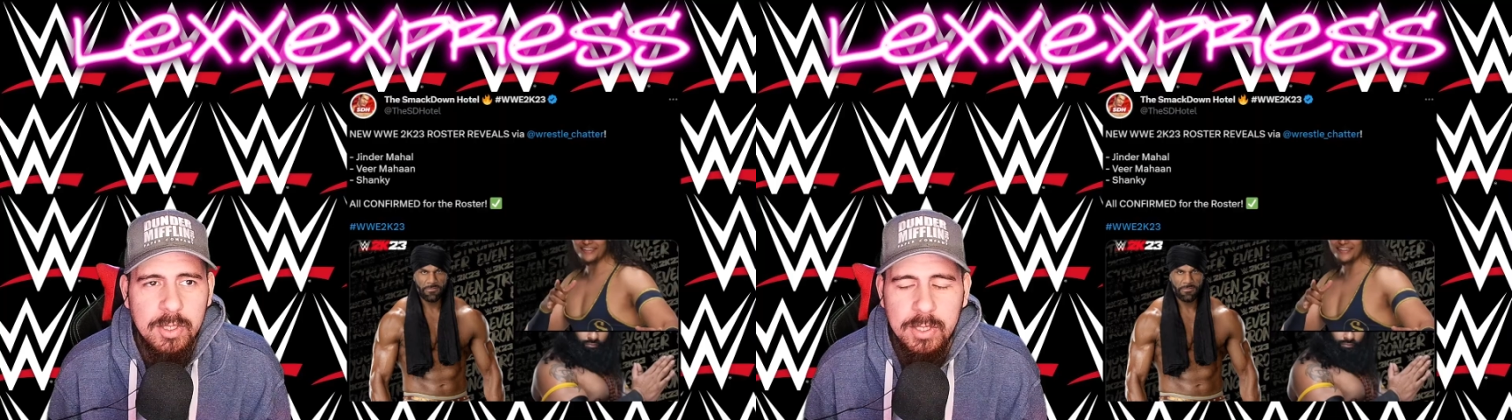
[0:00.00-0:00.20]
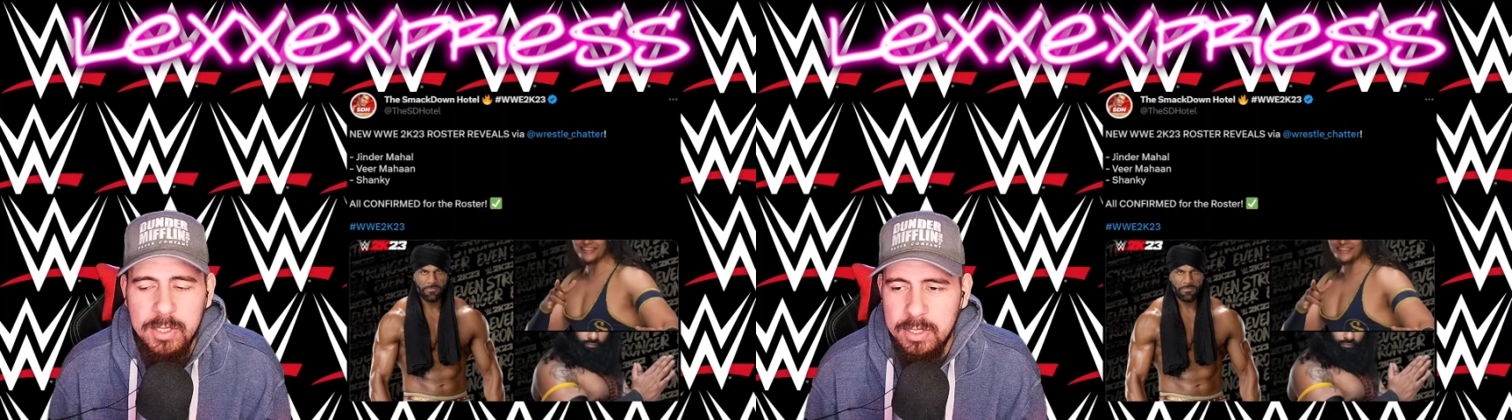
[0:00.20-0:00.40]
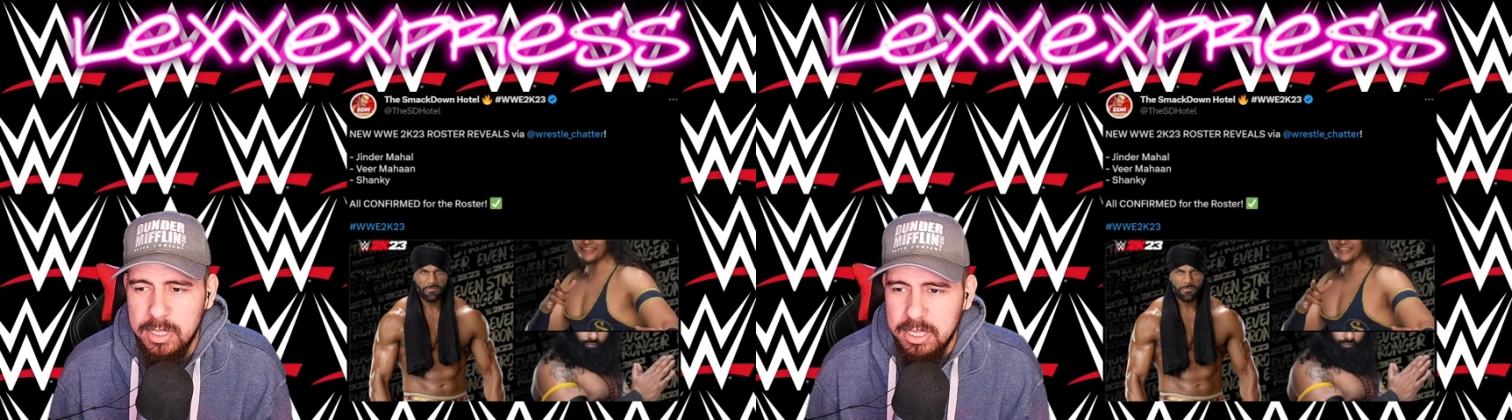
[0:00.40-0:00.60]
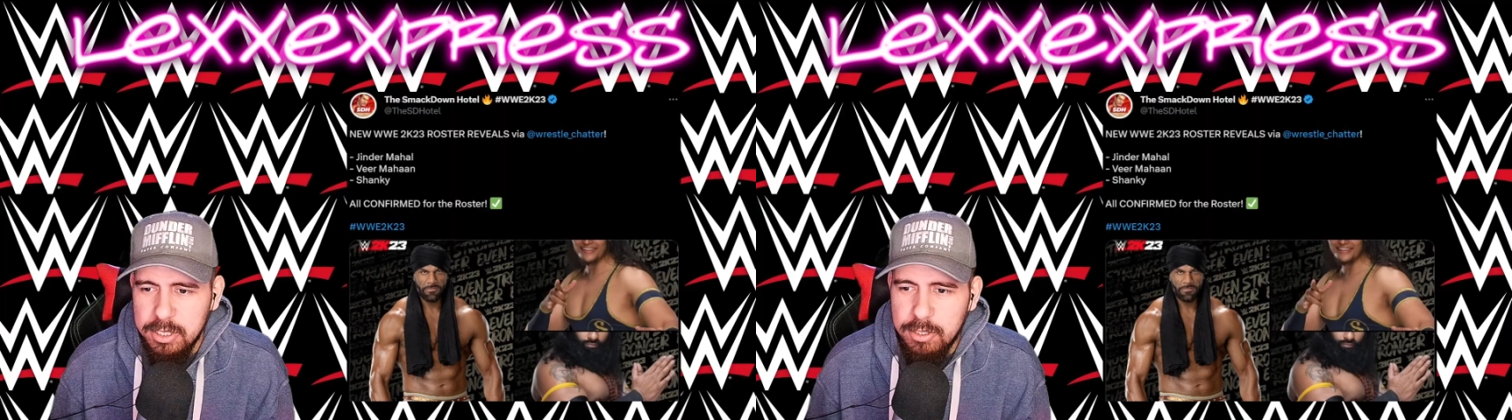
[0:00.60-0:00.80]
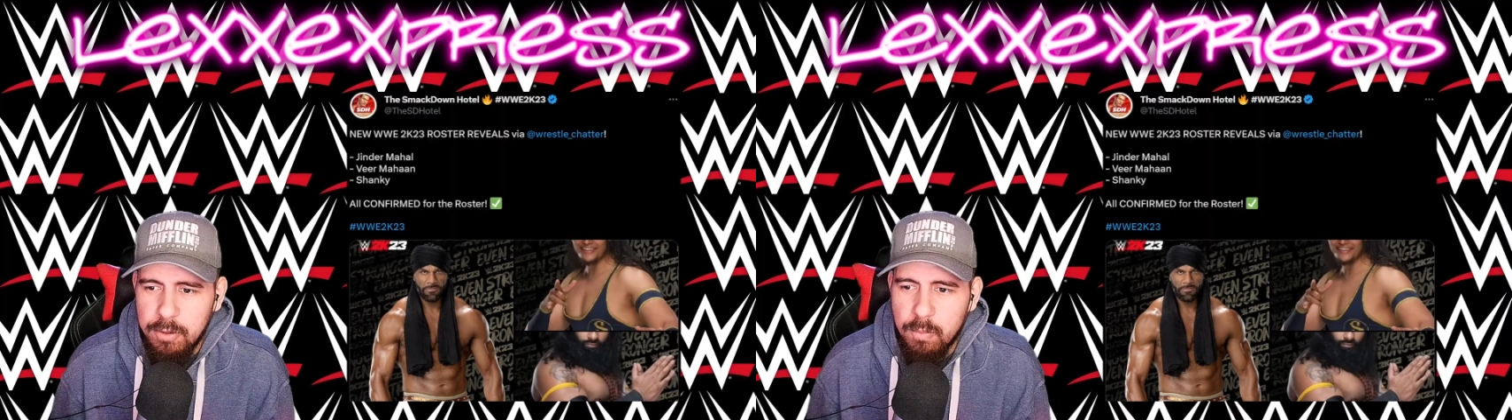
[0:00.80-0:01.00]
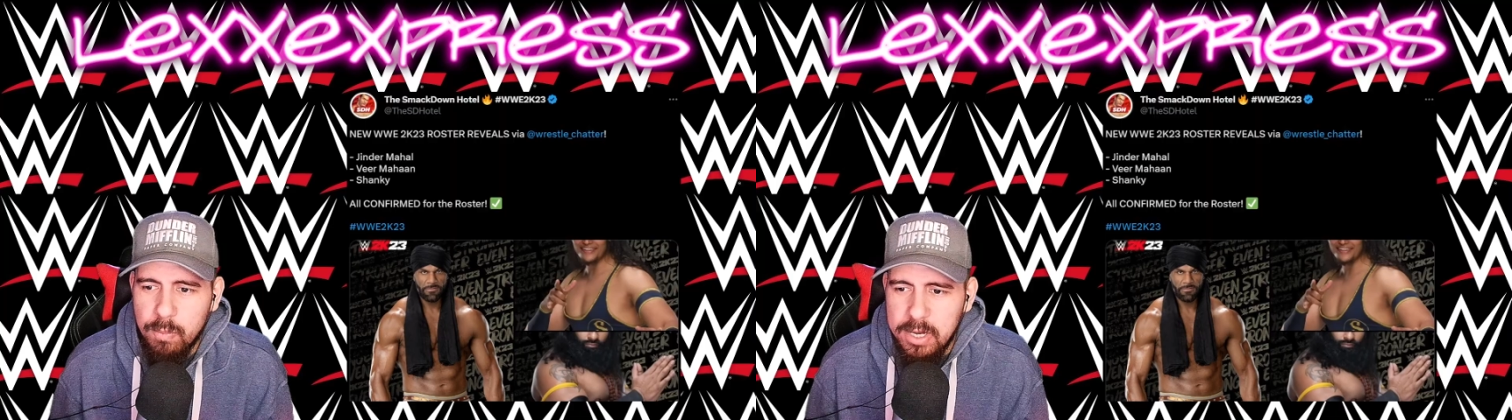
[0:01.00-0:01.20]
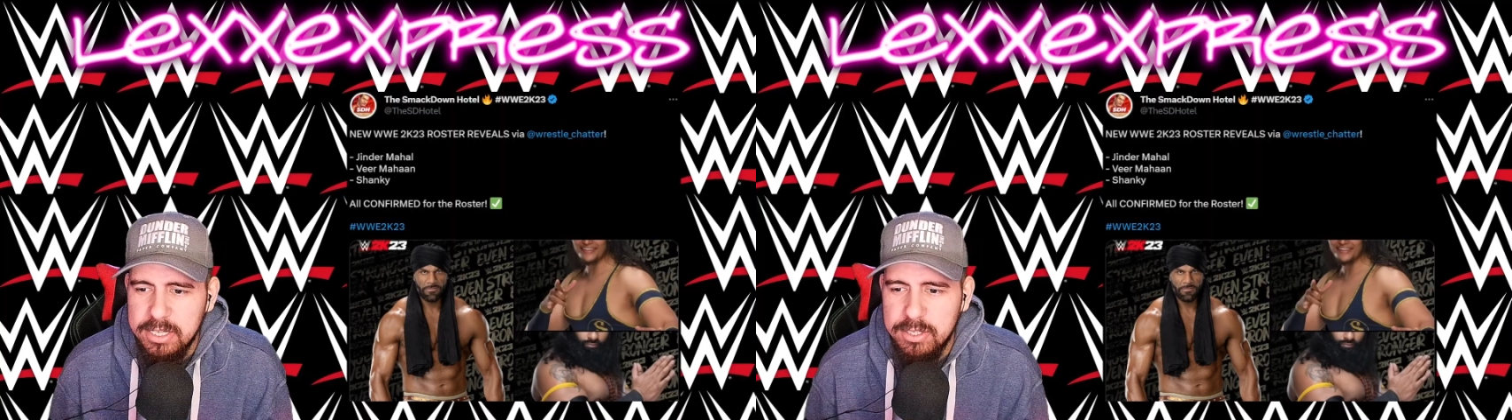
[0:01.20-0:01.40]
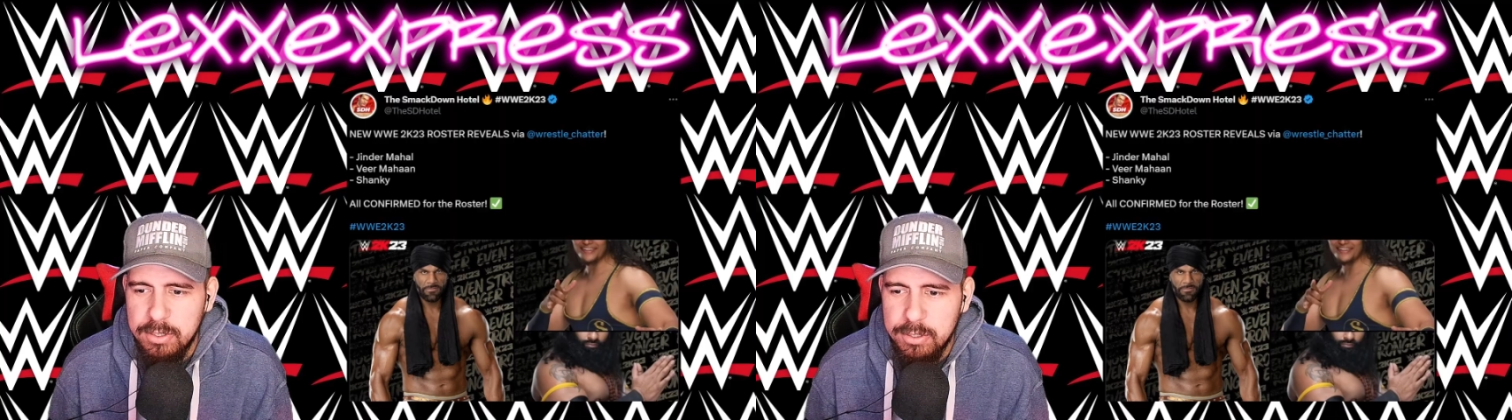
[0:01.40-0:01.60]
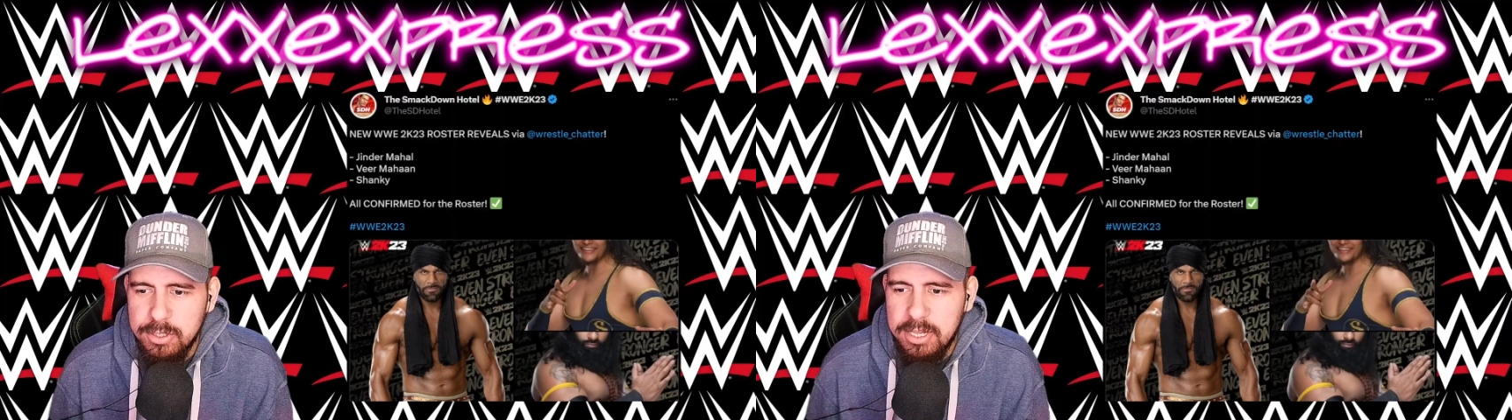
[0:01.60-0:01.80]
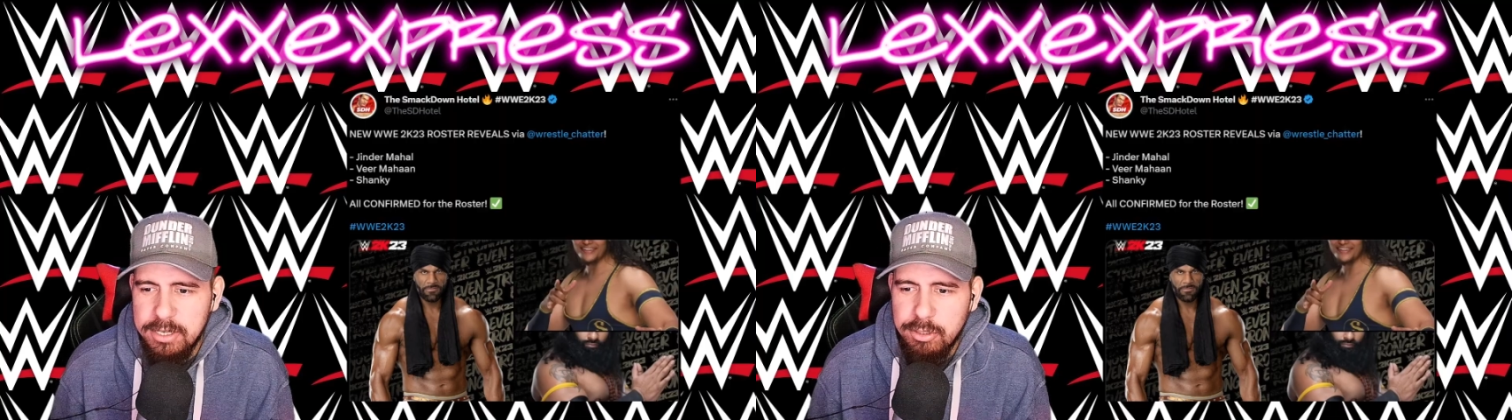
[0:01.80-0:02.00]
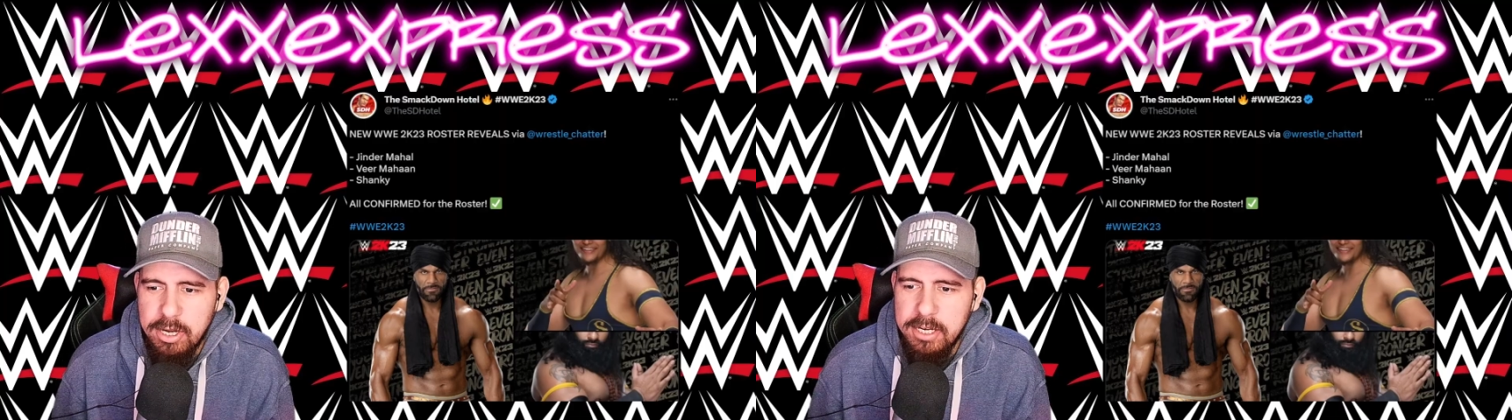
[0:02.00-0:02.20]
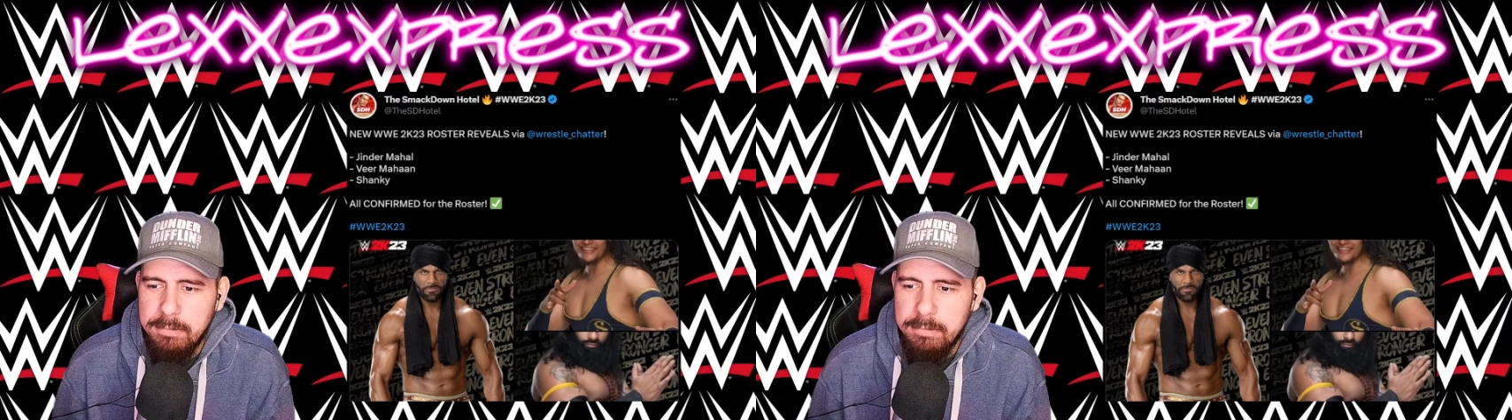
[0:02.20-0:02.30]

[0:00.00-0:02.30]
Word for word: to, wrestlers that are trying